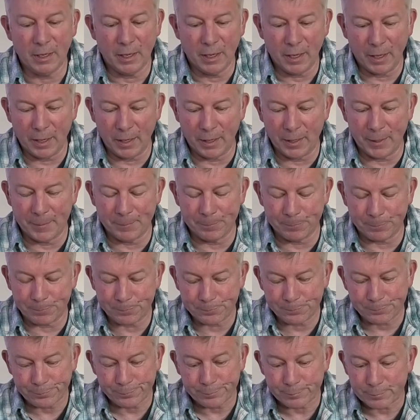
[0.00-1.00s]

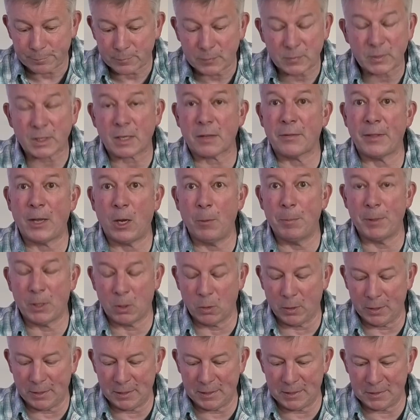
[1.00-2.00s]
that'll be
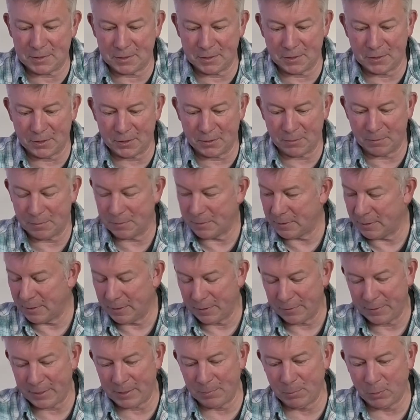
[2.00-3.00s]
quite easy to do.
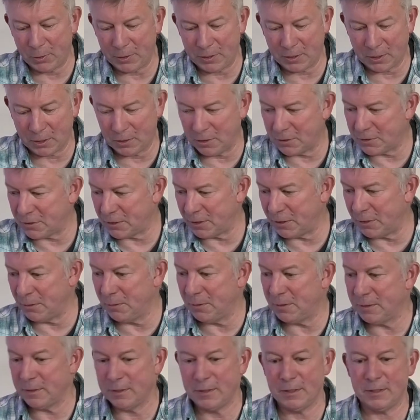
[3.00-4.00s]
Then what you're going to
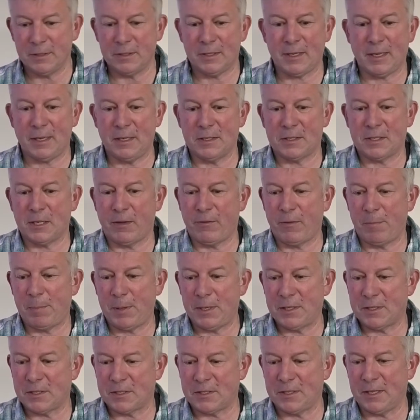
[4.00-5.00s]
do is get yourself a
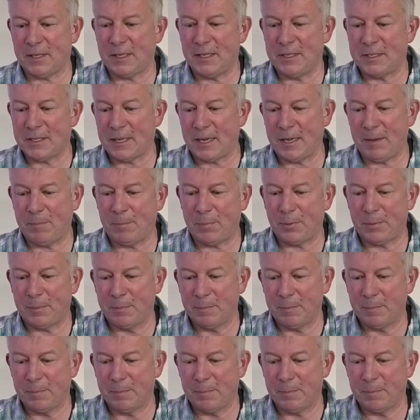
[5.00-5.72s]
piece of sticky tape